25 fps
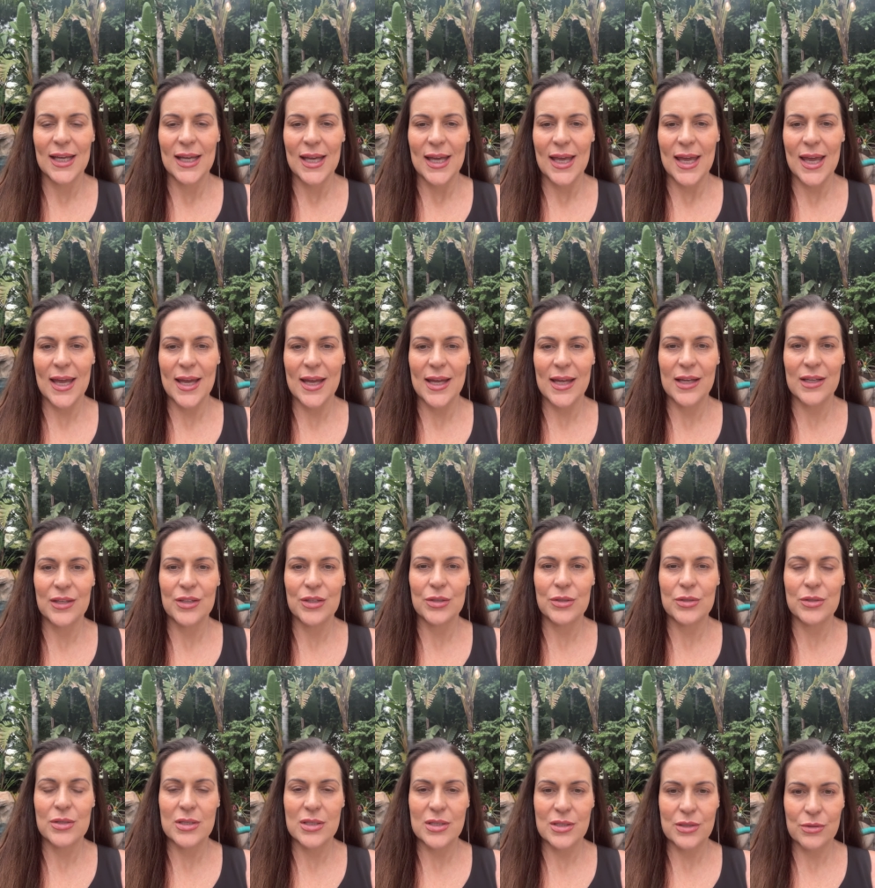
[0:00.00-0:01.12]
and you
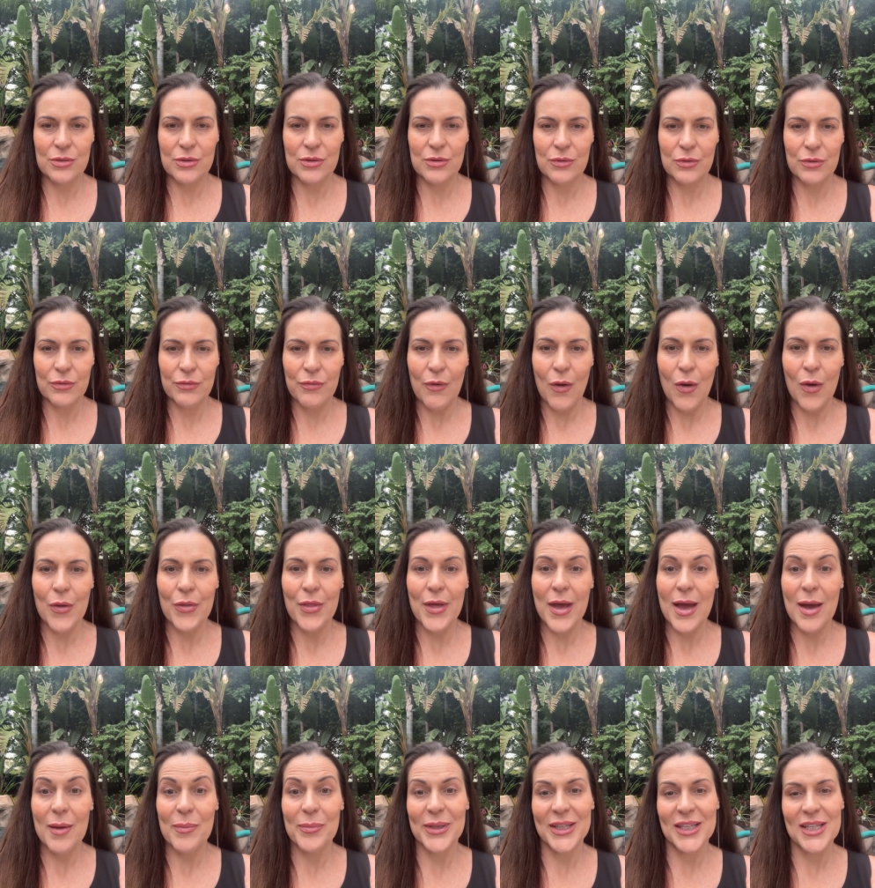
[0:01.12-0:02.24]
deserve all the
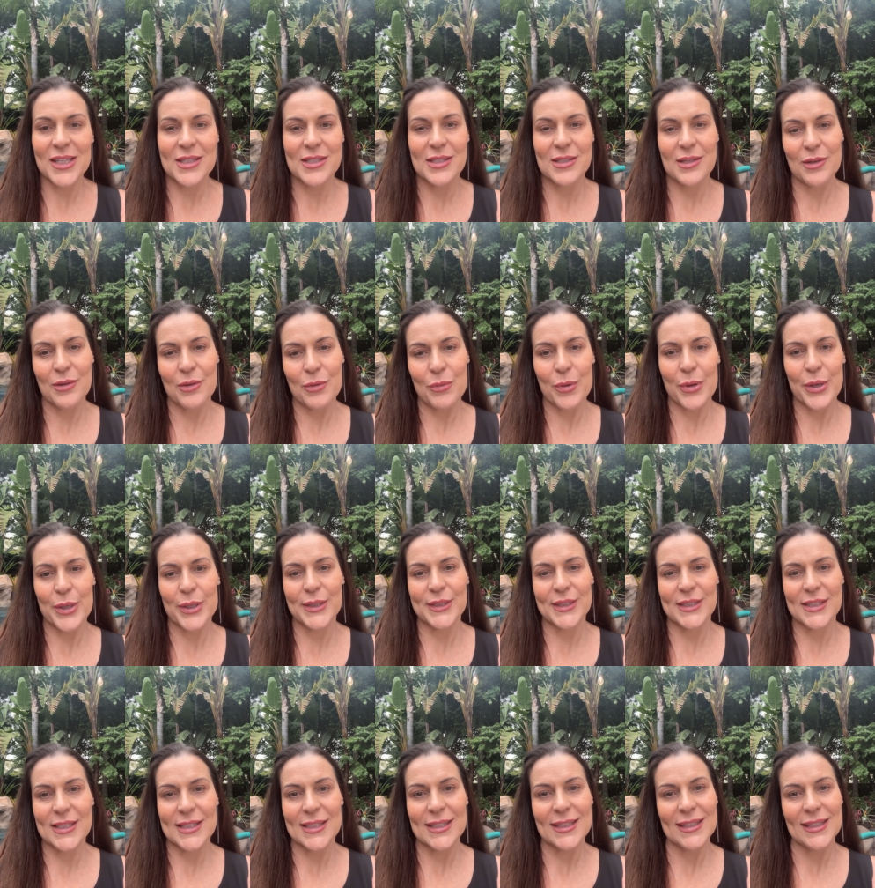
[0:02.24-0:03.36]
happiness in the
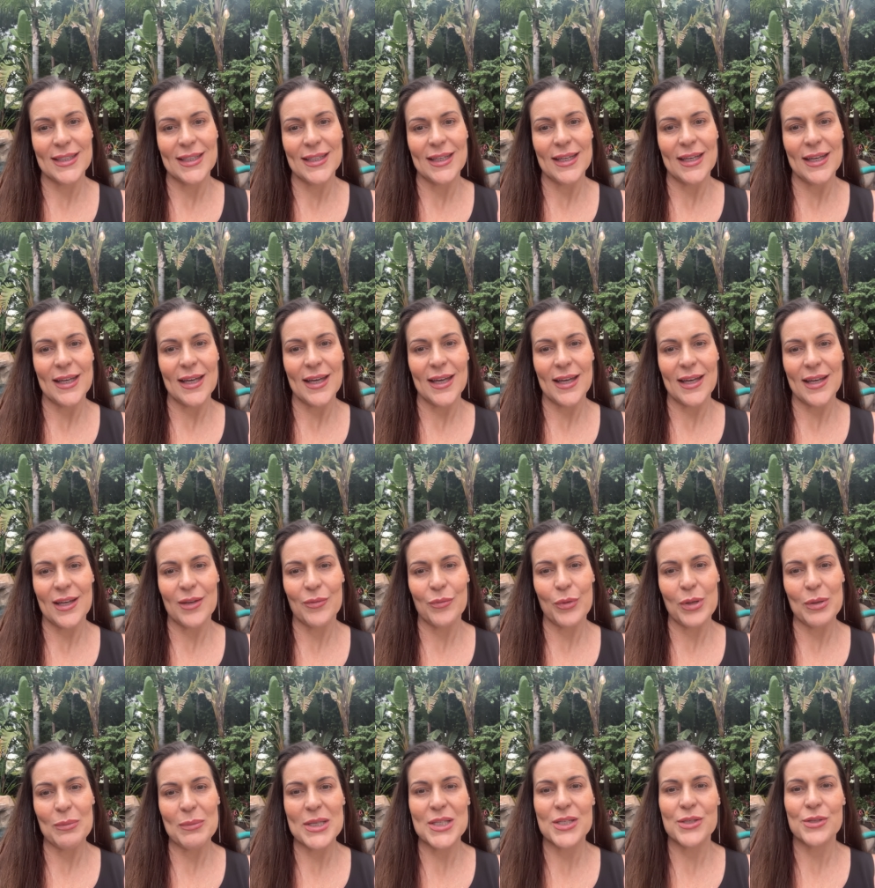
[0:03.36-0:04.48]
world. And
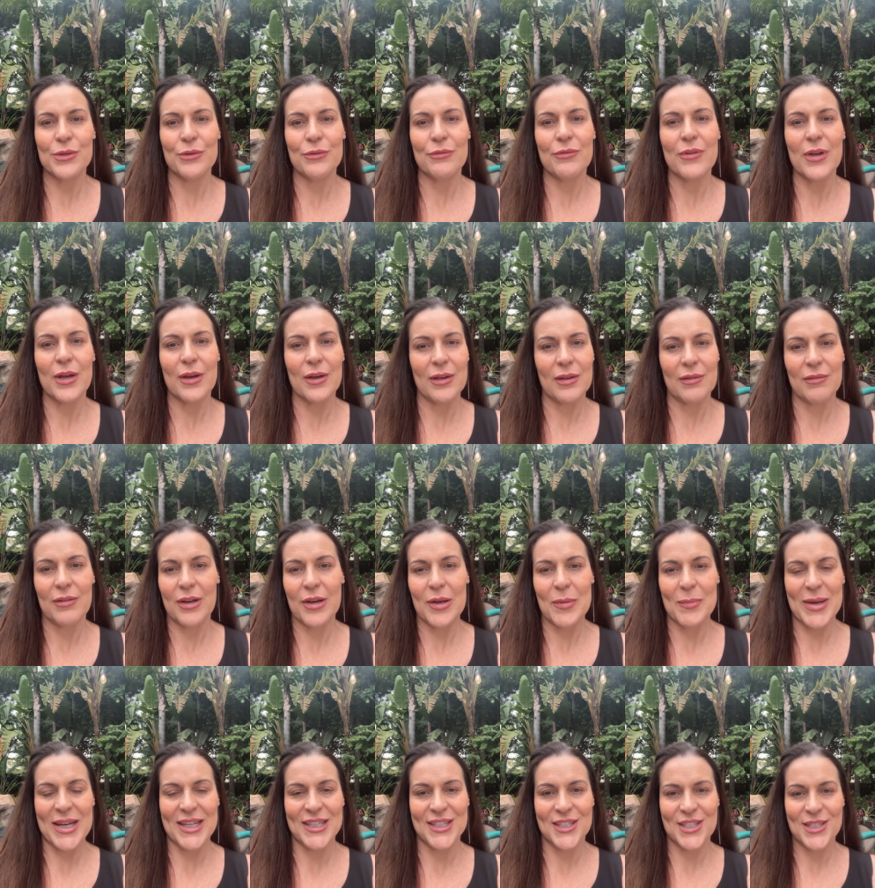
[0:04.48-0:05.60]
we miss you very, very
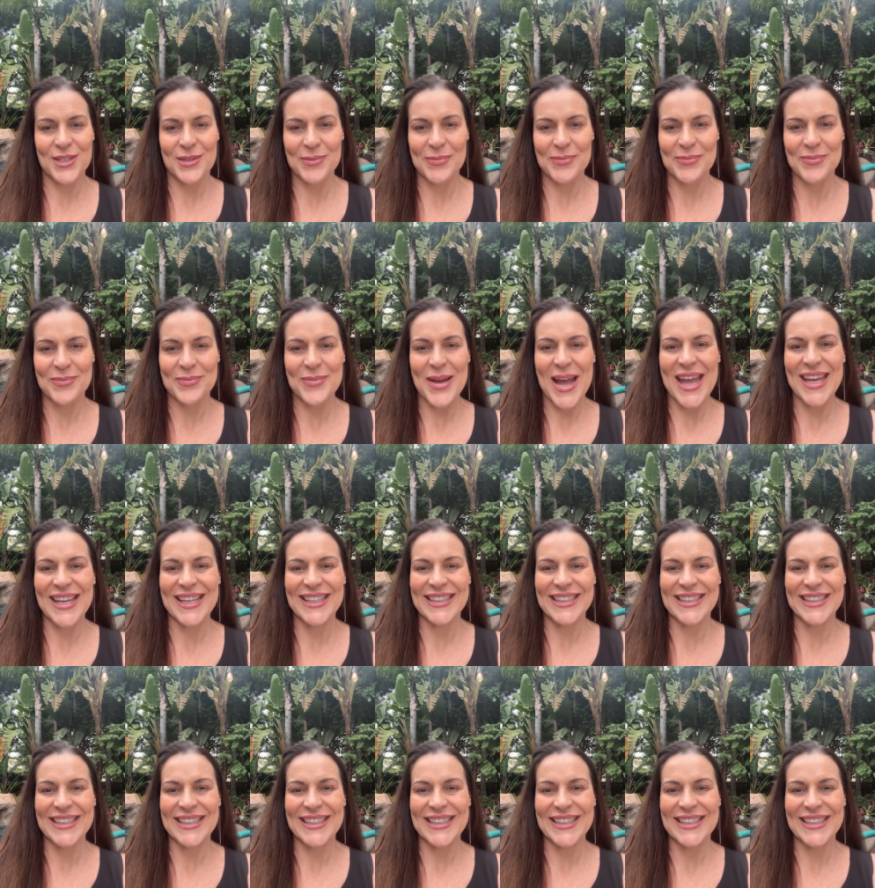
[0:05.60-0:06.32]
much. Bye.